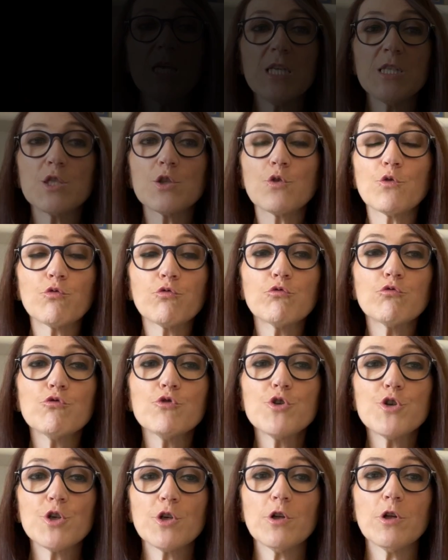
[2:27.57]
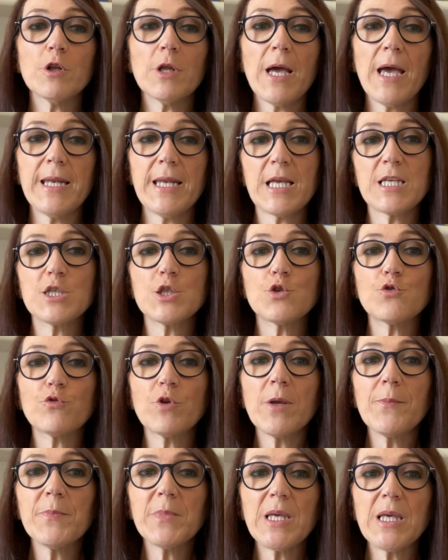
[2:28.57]
It's crucial and
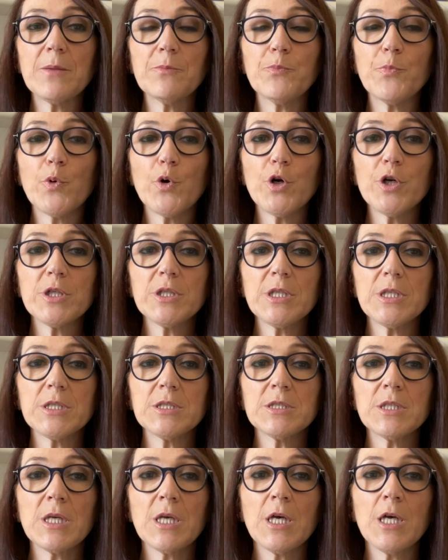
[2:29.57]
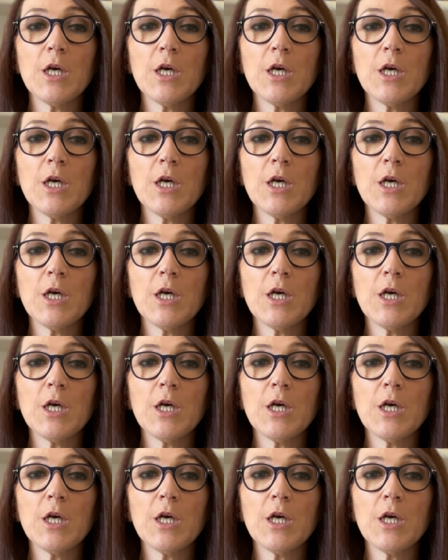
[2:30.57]
extremely important